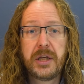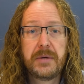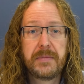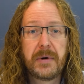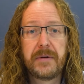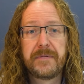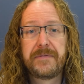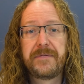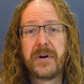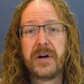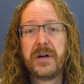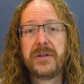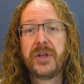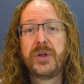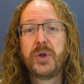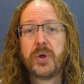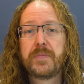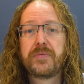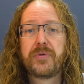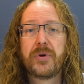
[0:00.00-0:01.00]
you might find
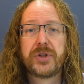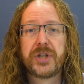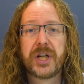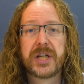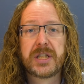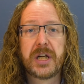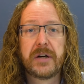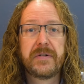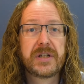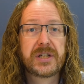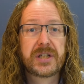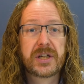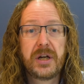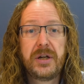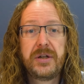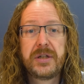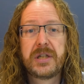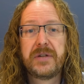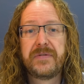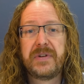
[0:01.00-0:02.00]
that your projects are
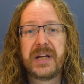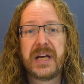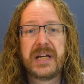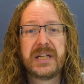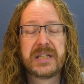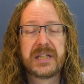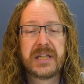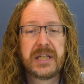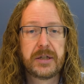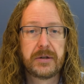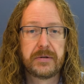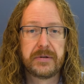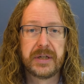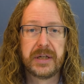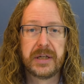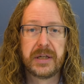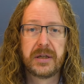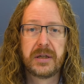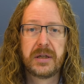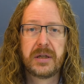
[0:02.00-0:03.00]
exclusively AC
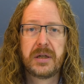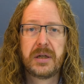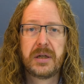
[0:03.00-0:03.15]
oriented.